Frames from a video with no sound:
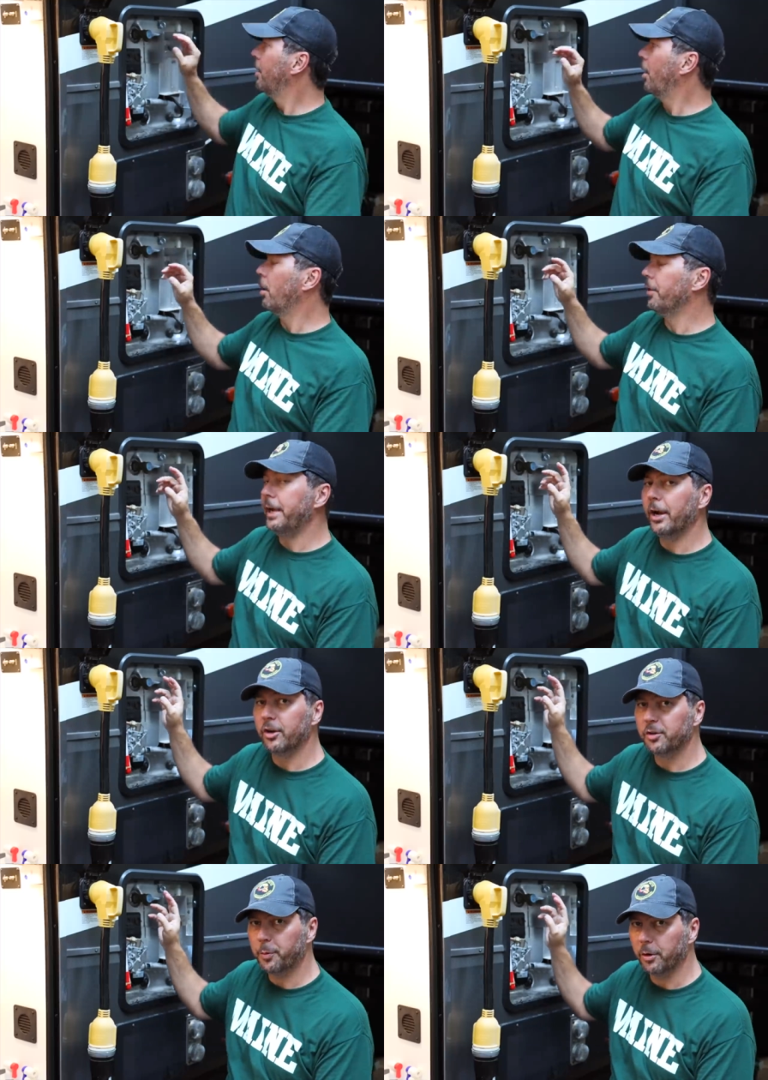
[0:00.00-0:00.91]
all the
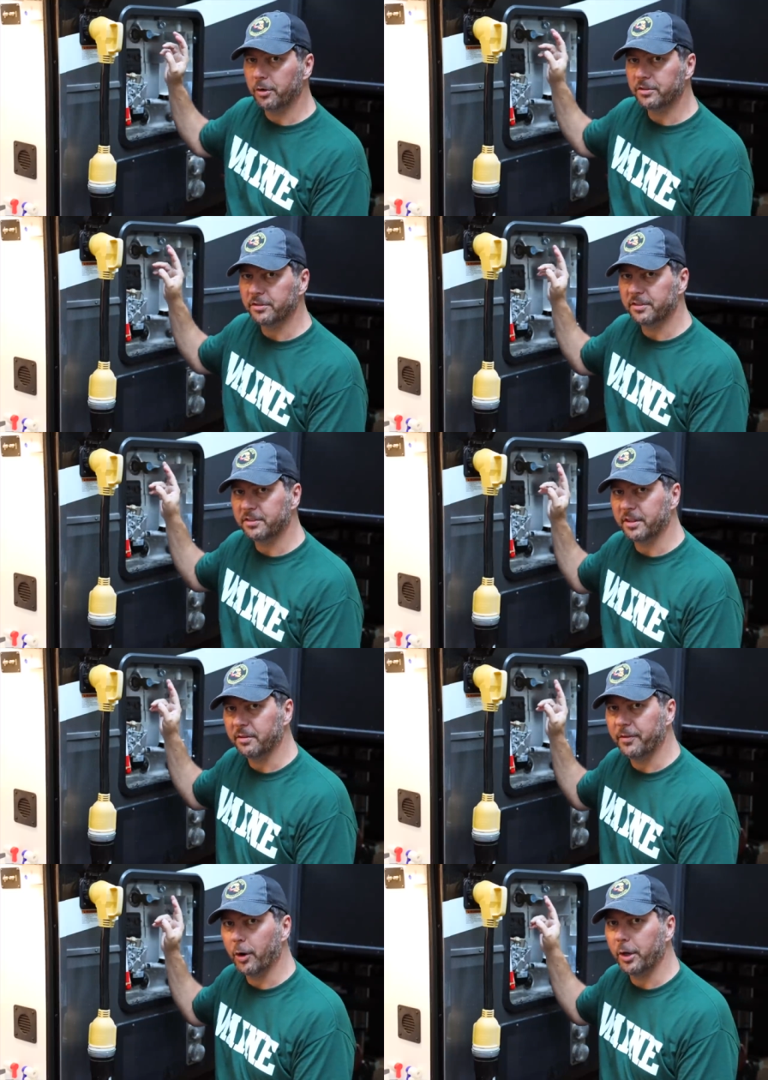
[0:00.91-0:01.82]
air is purged because this is at
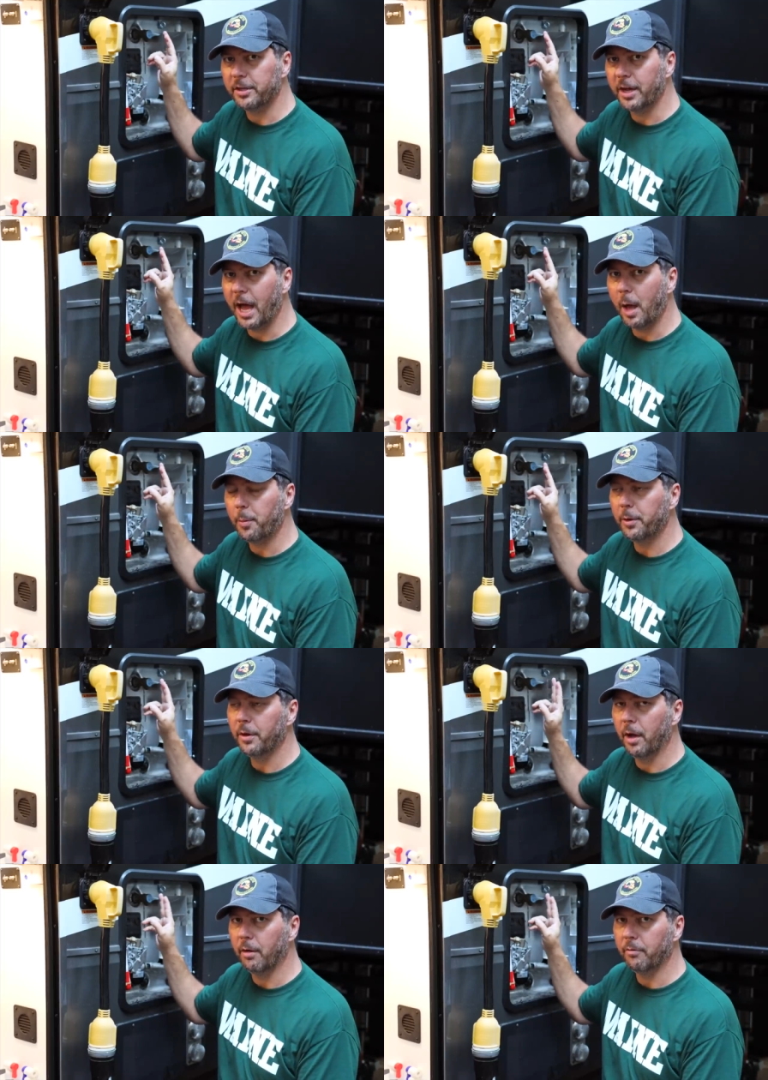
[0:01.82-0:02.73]
the very top
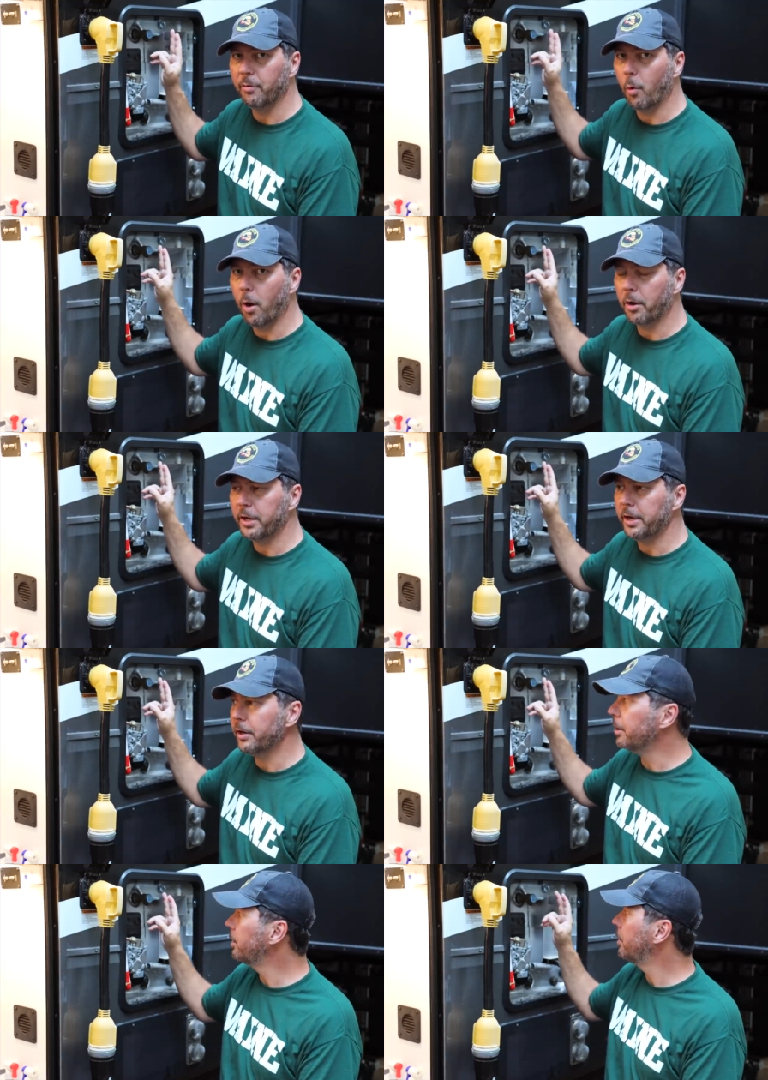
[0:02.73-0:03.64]
of the water heater.